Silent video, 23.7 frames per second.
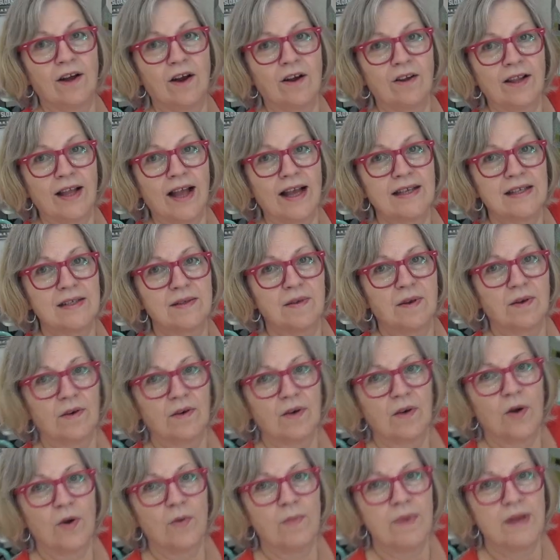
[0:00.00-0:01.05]
Our last, our
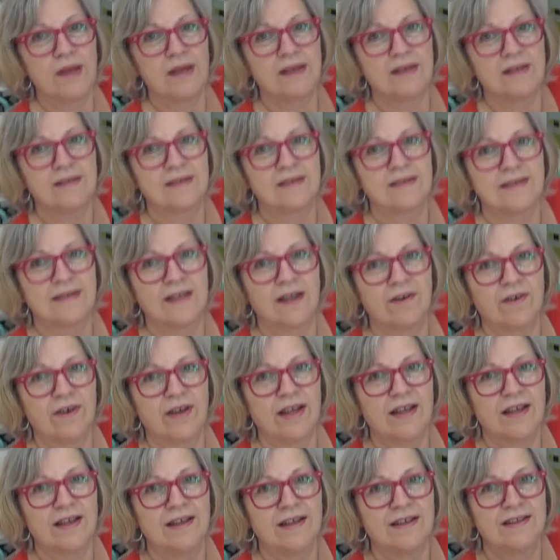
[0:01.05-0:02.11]
home is there. It
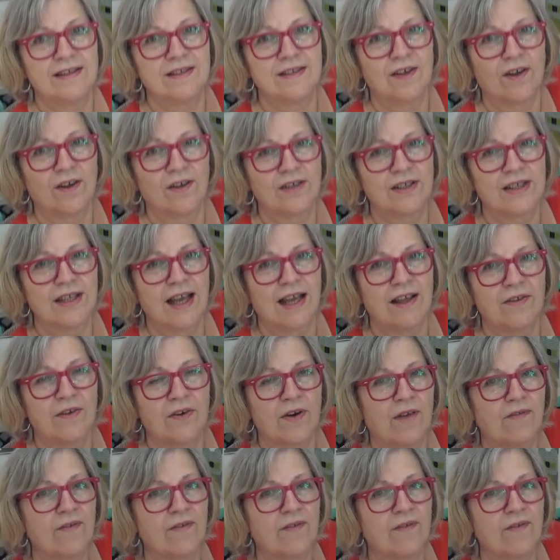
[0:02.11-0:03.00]
is all together.